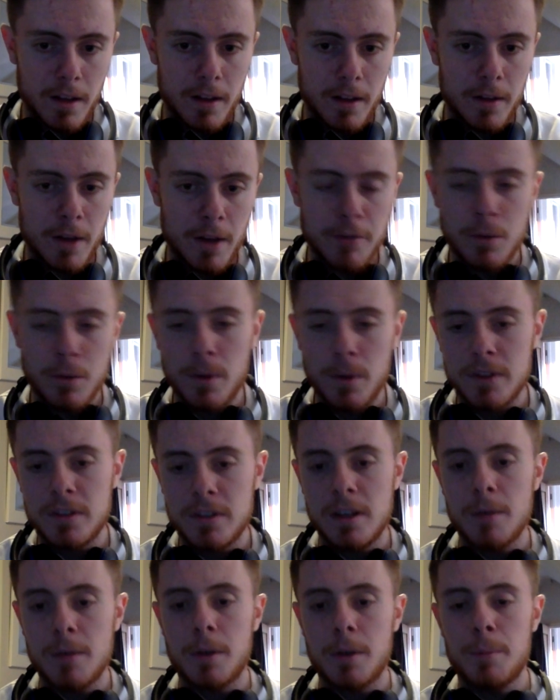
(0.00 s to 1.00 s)
every
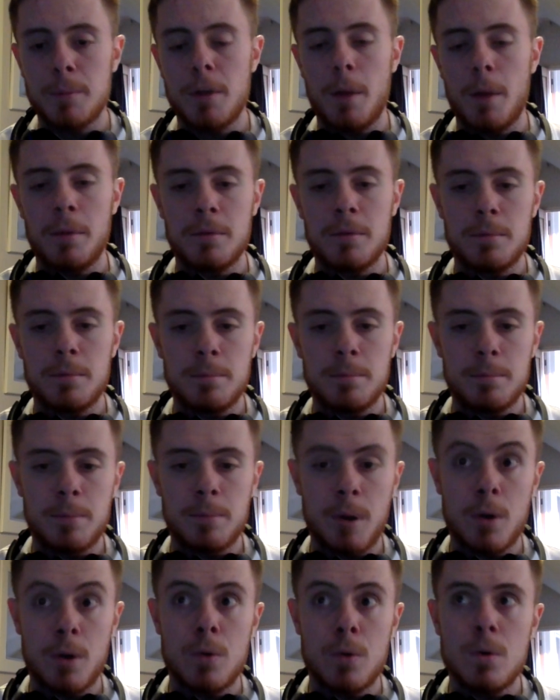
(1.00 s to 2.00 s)
Wednesday I'm going to put up a
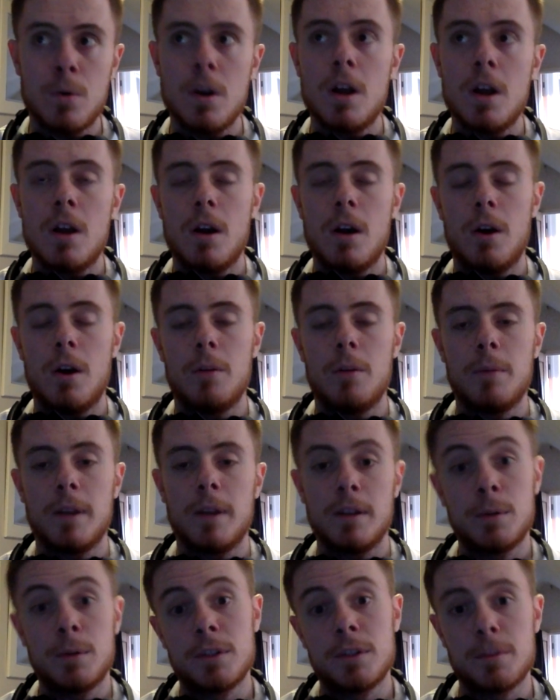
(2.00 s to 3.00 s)
poll on
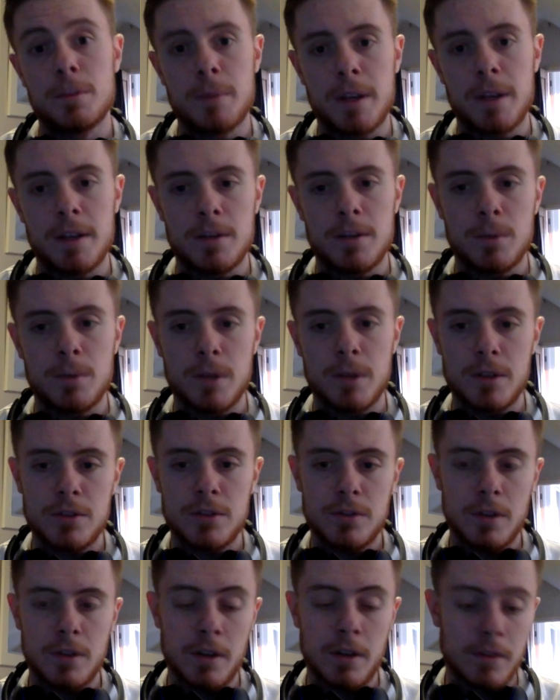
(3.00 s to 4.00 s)
my Twitter page,
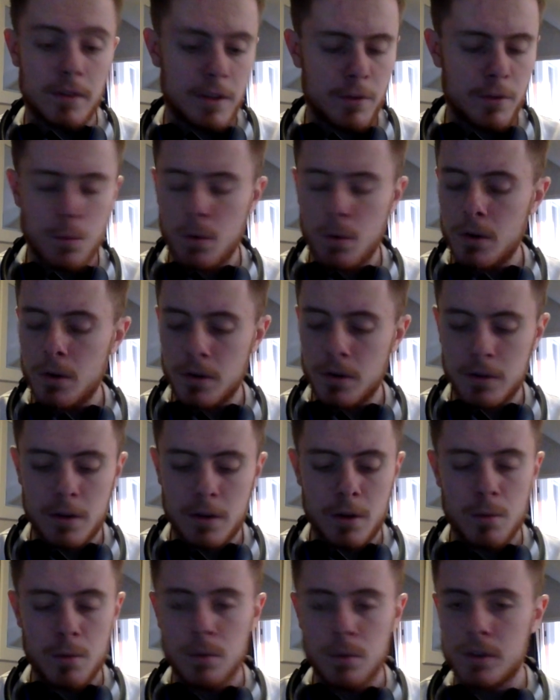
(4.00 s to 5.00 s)
which is, if you want to
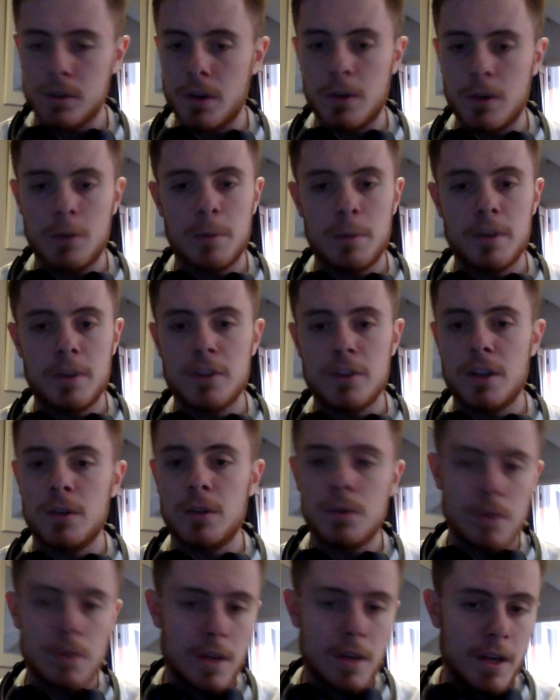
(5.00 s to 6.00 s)
know what's going on my
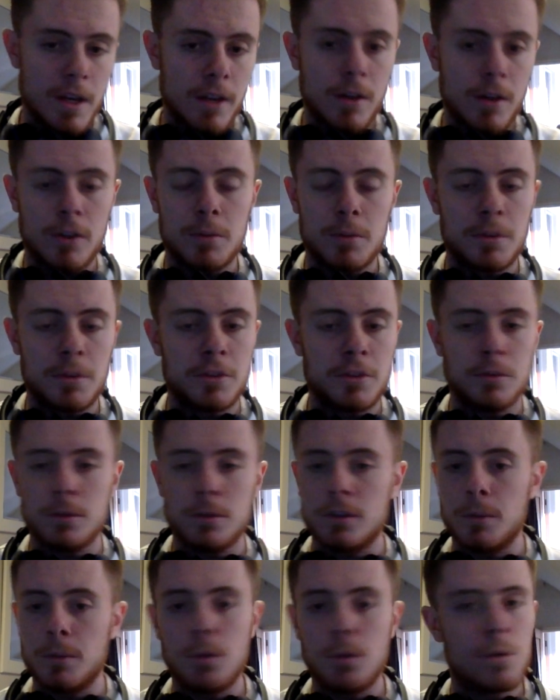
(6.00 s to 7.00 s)
channel, go to my Twitter
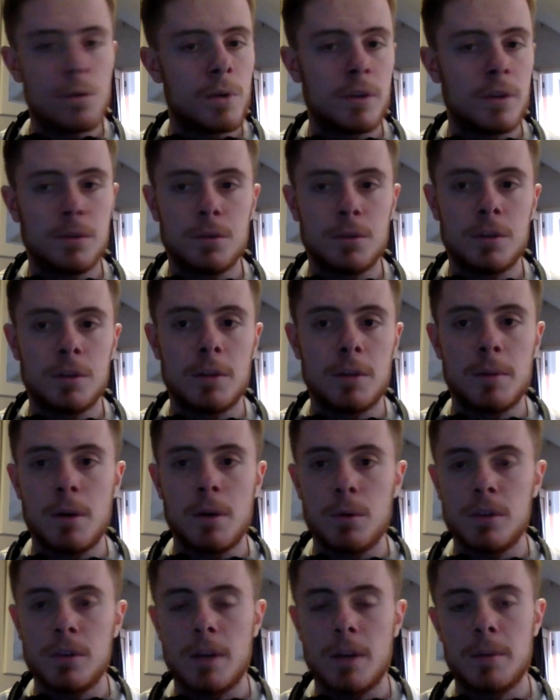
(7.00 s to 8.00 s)
because I'm always talking
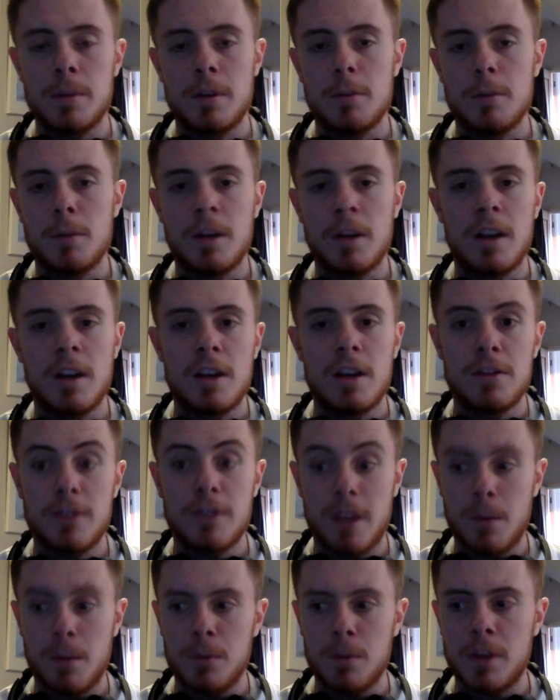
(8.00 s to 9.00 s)
about what's happening in my life
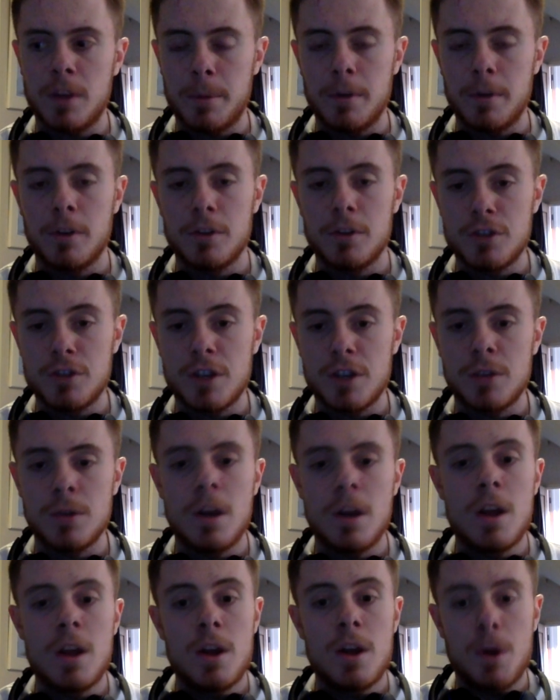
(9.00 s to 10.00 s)
and what's happening on the
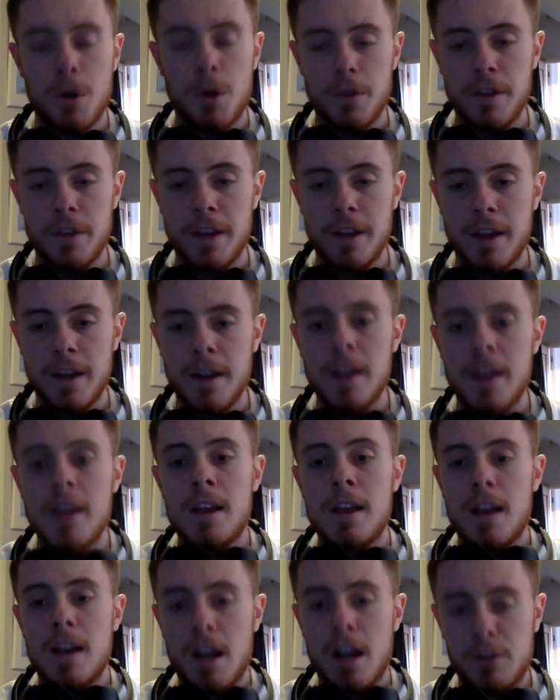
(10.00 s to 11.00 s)
channel on there.
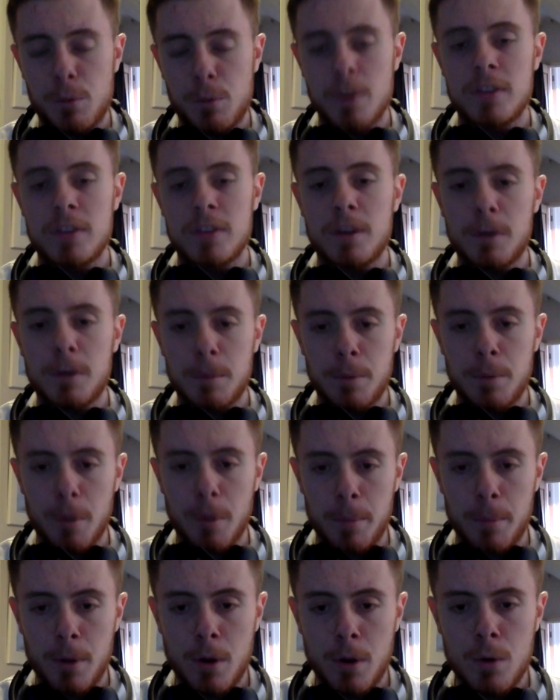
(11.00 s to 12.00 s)
Every Wednesday I'm going to put
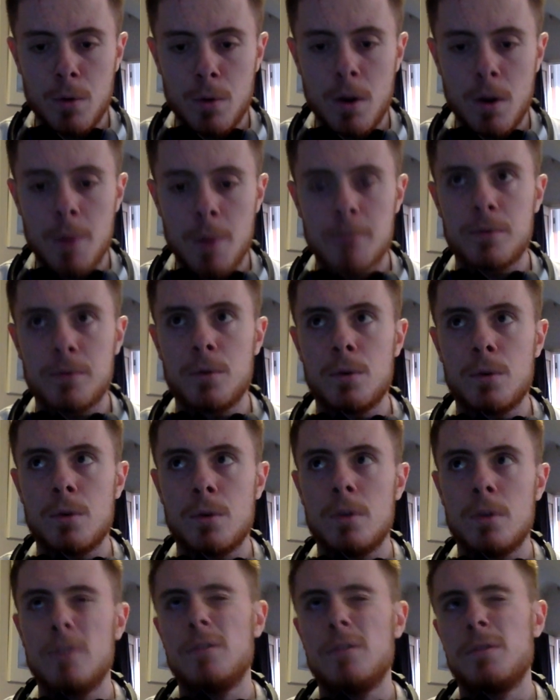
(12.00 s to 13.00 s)
a poll up
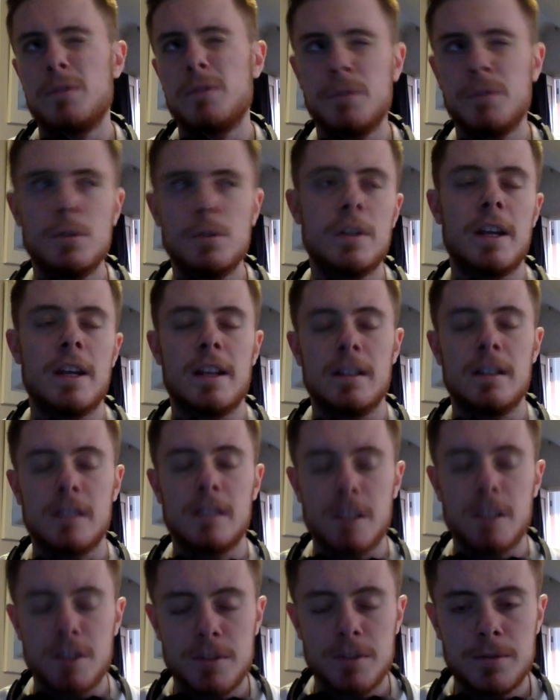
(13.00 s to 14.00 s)
for 4
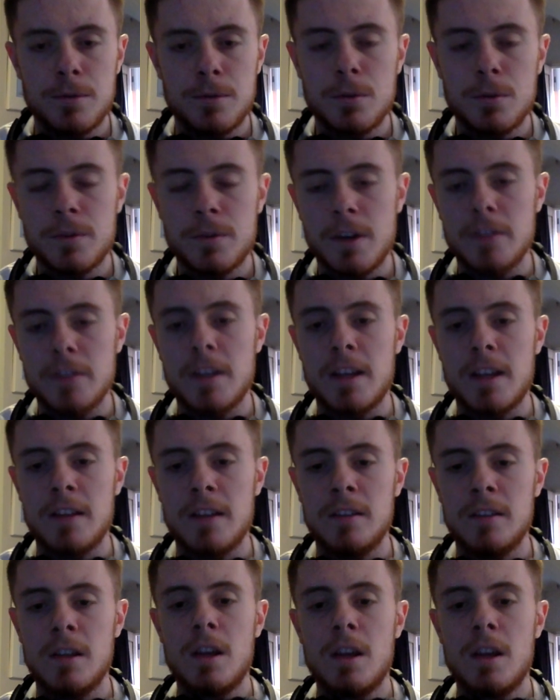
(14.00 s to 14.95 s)
days-ish, 4 or 5 days,